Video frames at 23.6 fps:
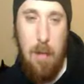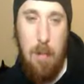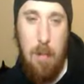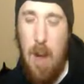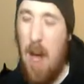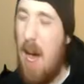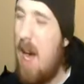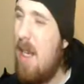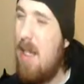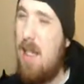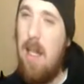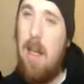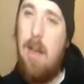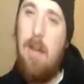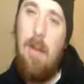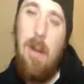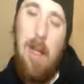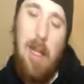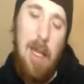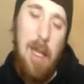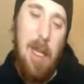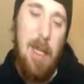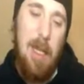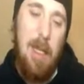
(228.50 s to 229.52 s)
But that's it,
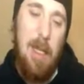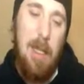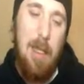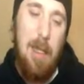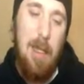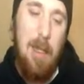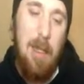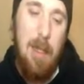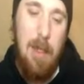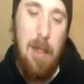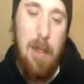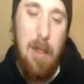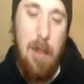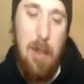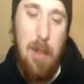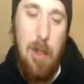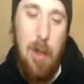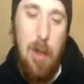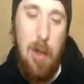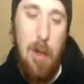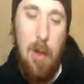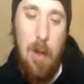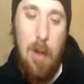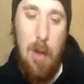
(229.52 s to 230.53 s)
really.
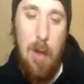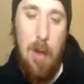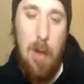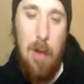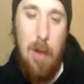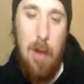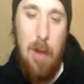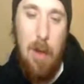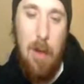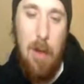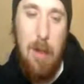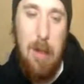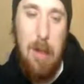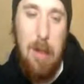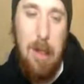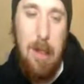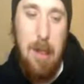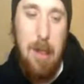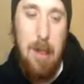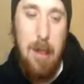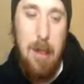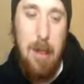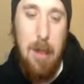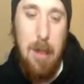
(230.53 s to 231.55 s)
So,
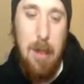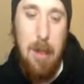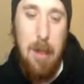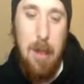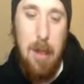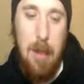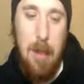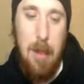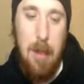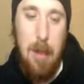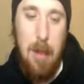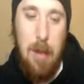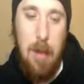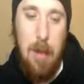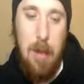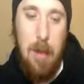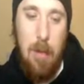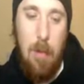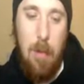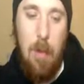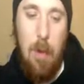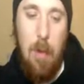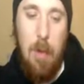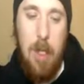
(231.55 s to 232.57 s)

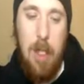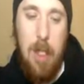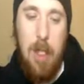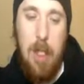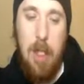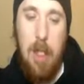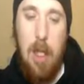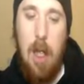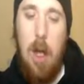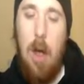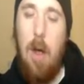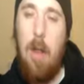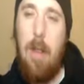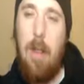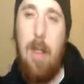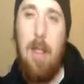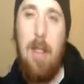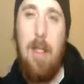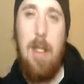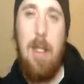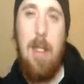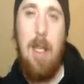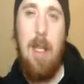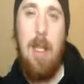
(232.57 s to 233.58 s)
we'll go with sloth
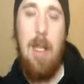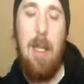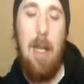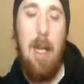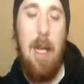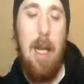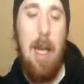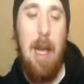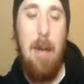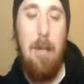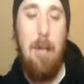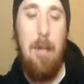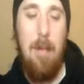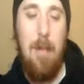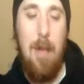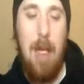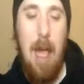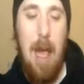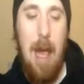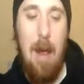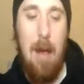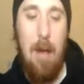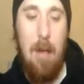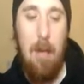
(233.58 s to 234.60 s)
instead. I can
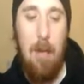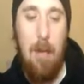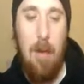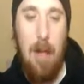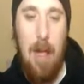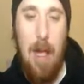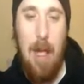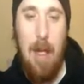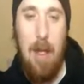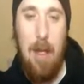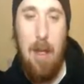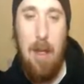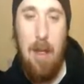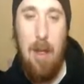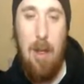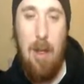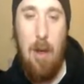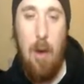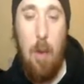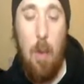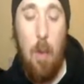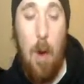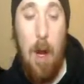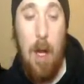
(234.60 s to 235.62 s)
get, like,
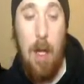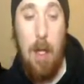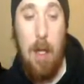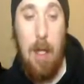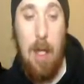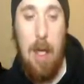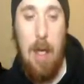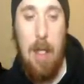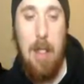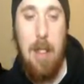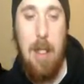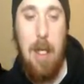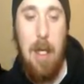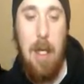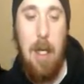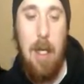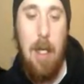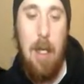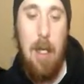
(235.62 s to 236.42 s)
quite lazy.